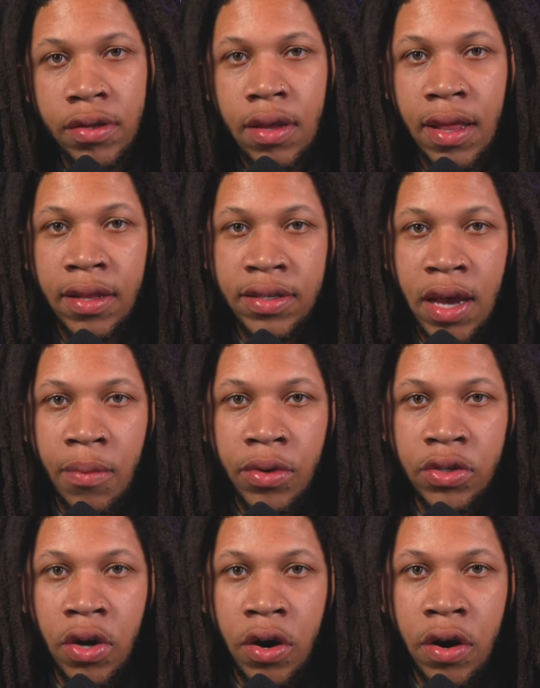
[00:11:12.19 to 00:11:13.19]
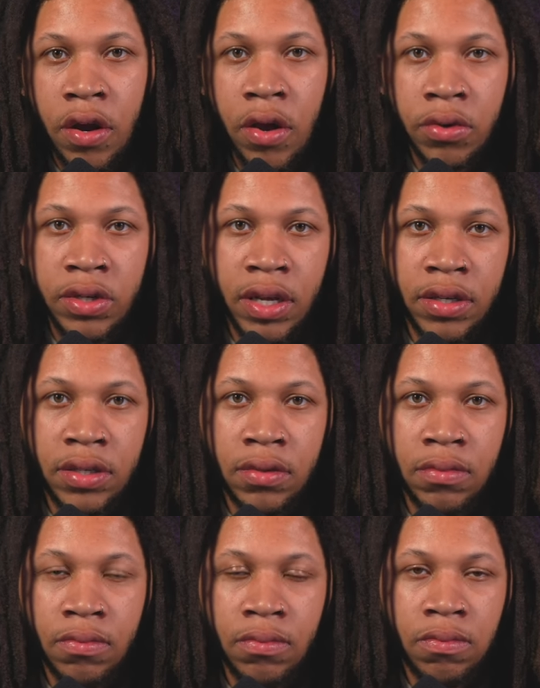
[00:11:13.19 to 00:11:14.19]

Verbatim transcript: And at the time we started our ghost kitchen,